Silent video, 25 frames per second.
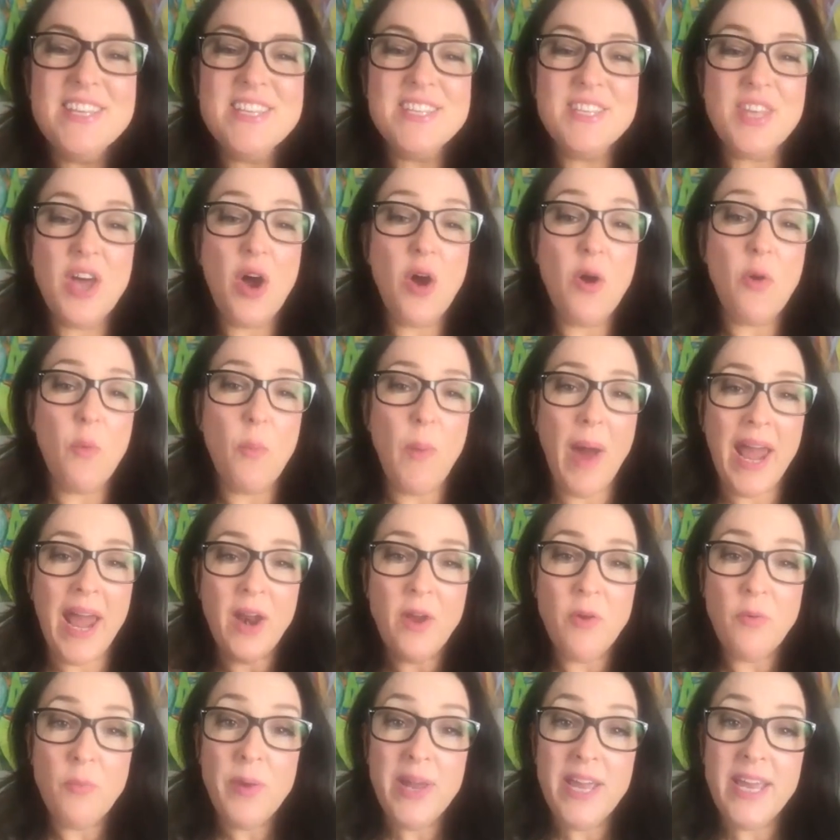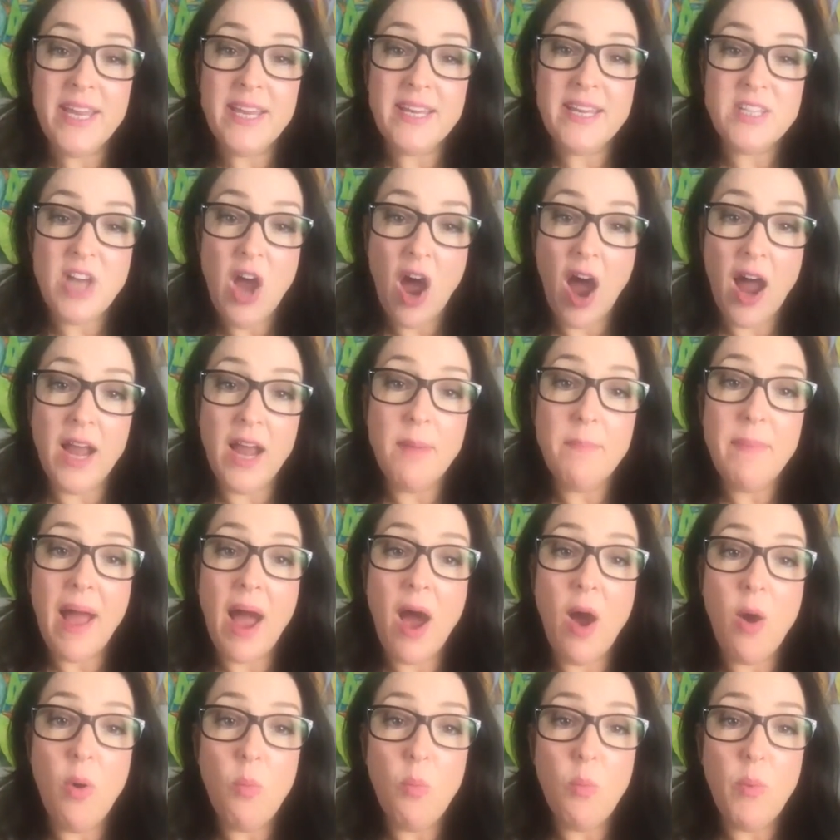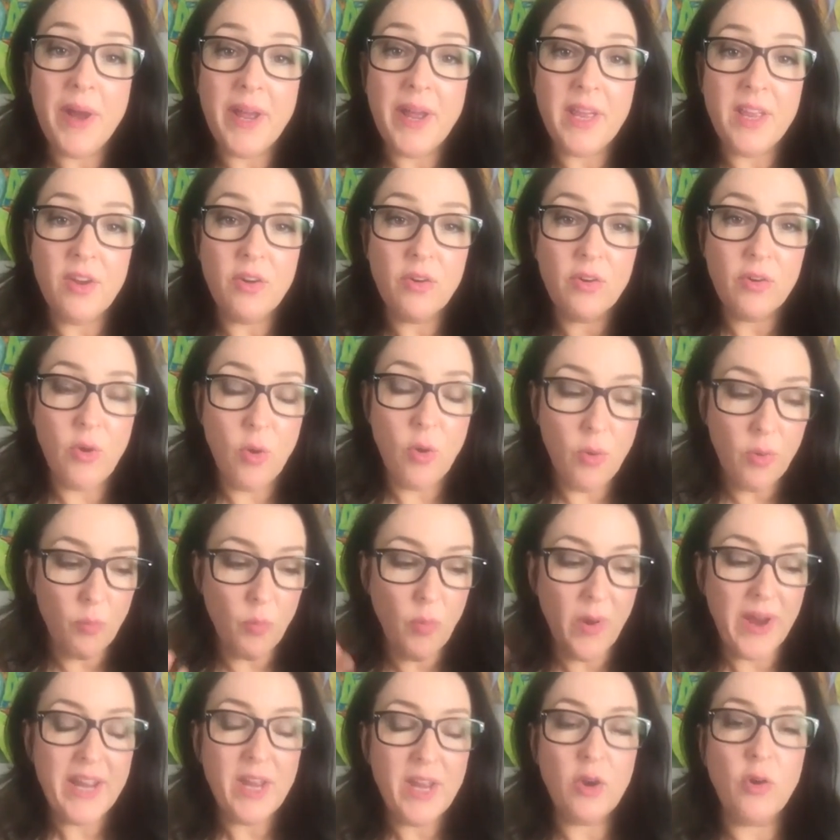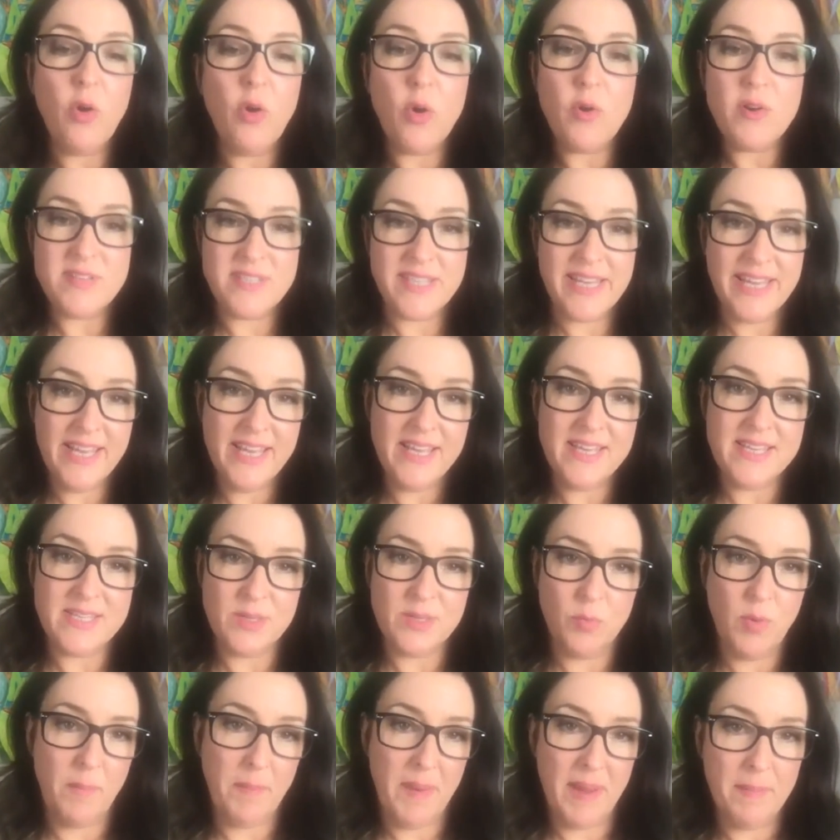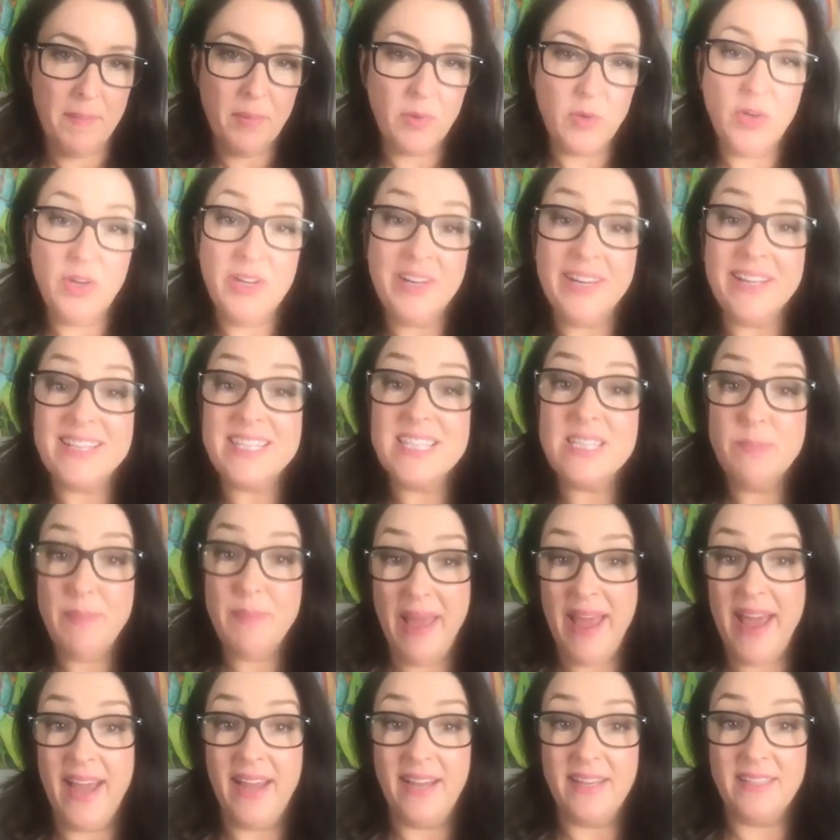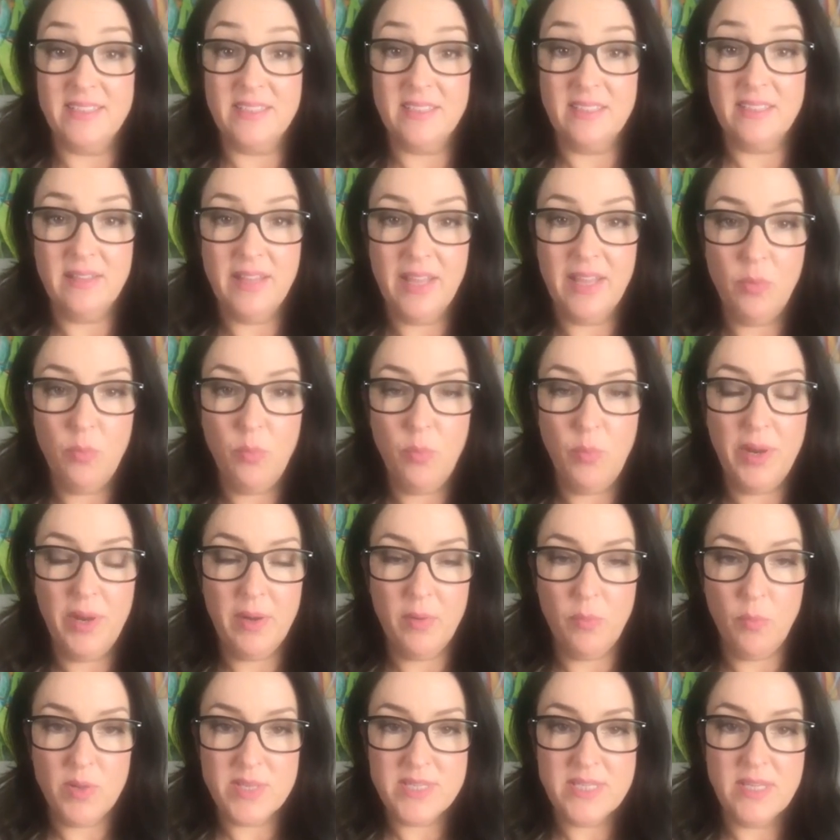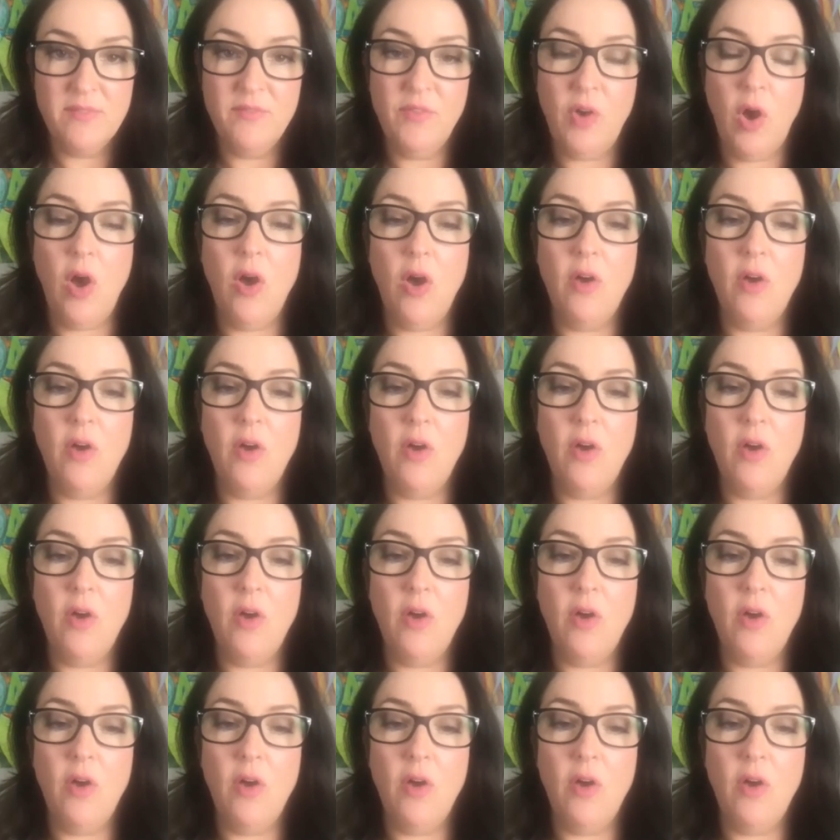So why don't we talk about what your course is and what people could expect, like what's involved?